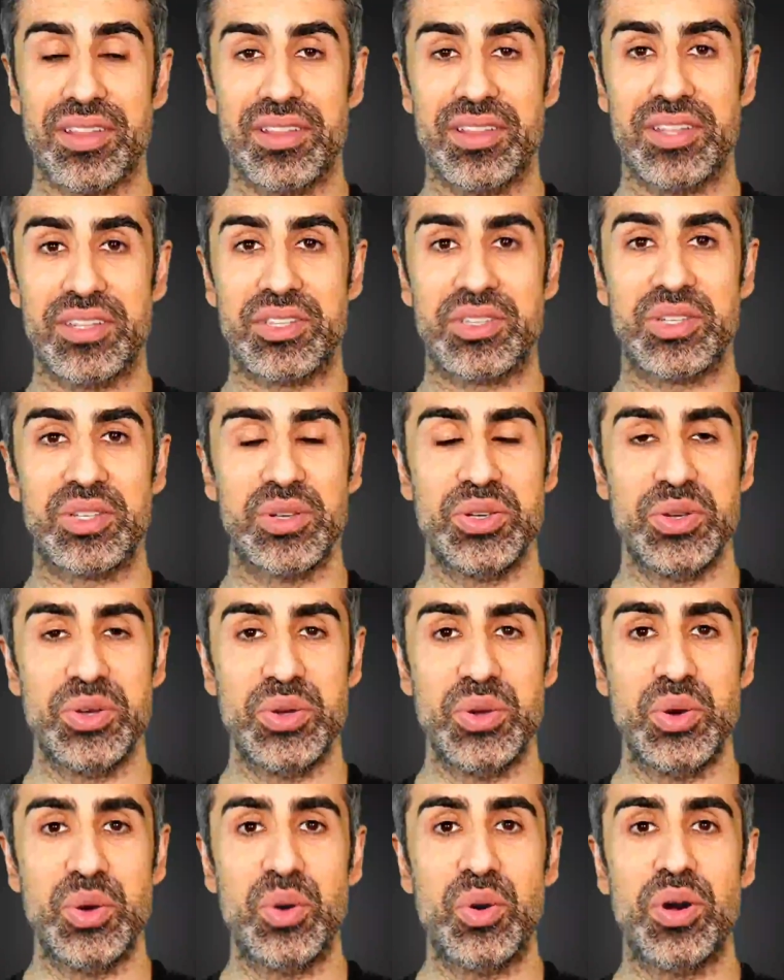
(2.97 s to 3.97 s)
the
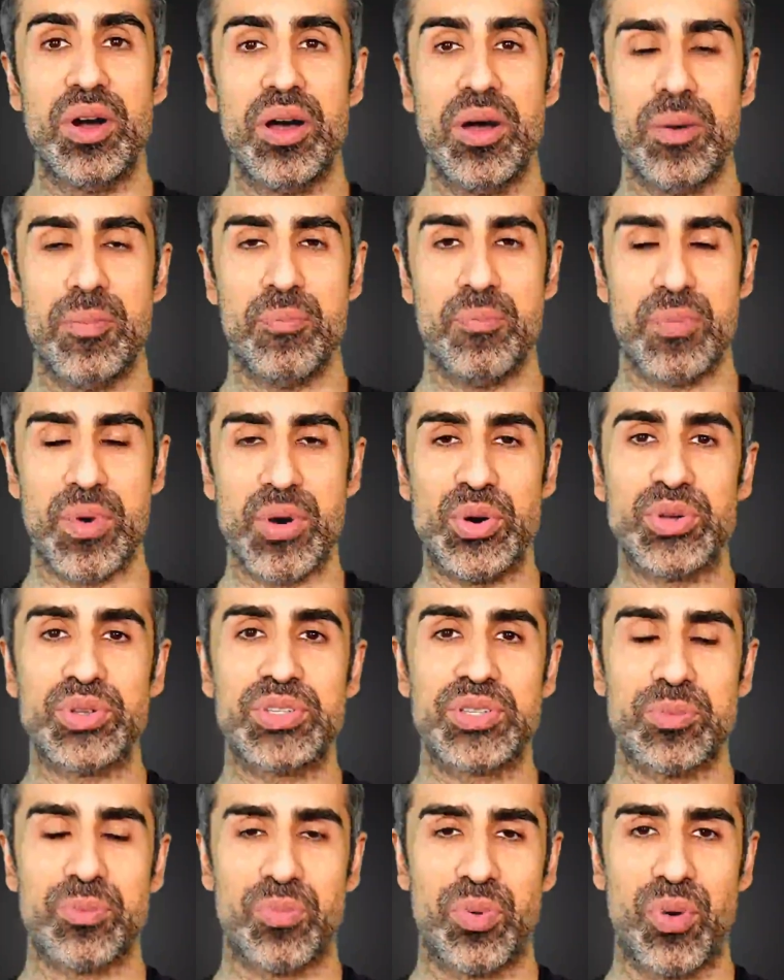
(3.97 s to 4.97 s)
two
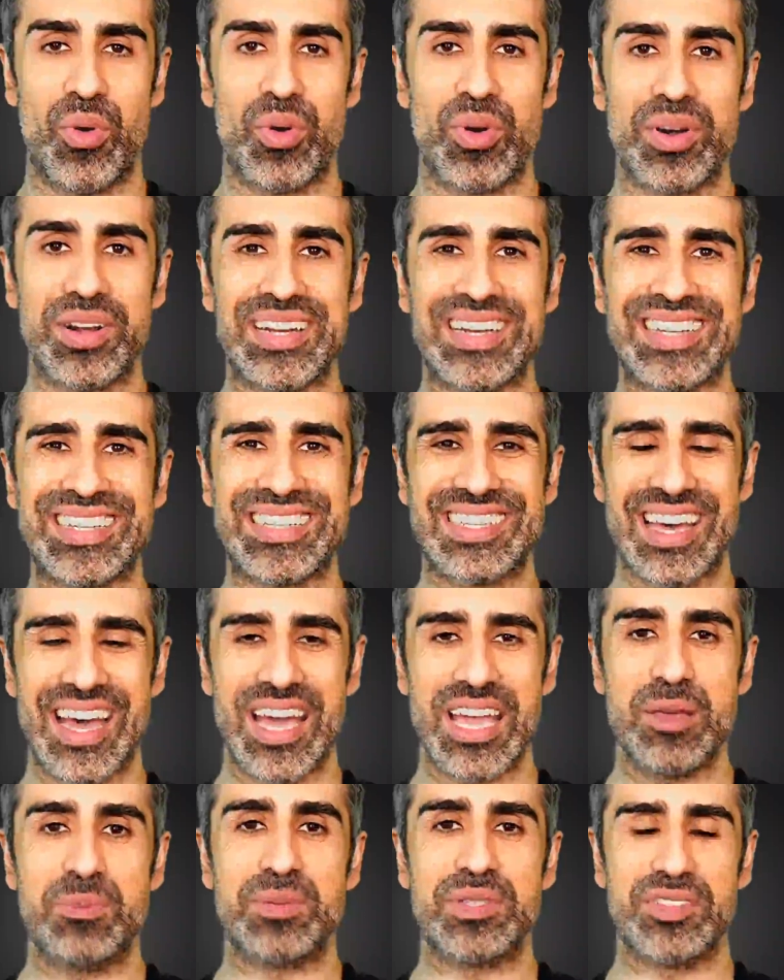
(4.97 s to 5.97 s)
most important
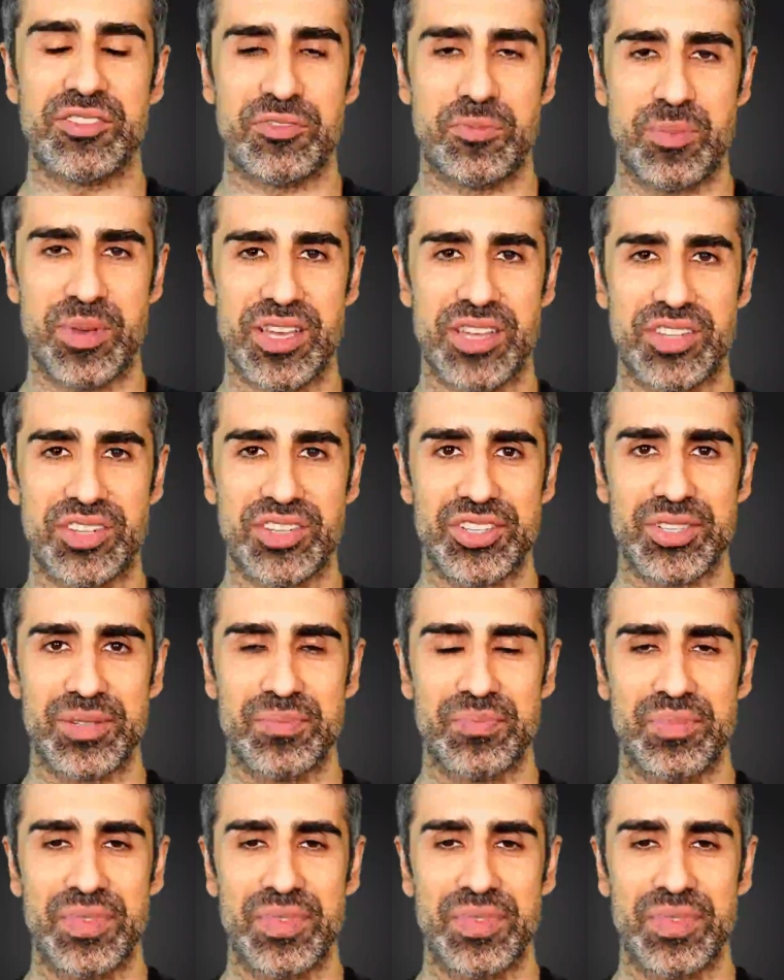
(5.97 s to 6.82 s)
types of pitch.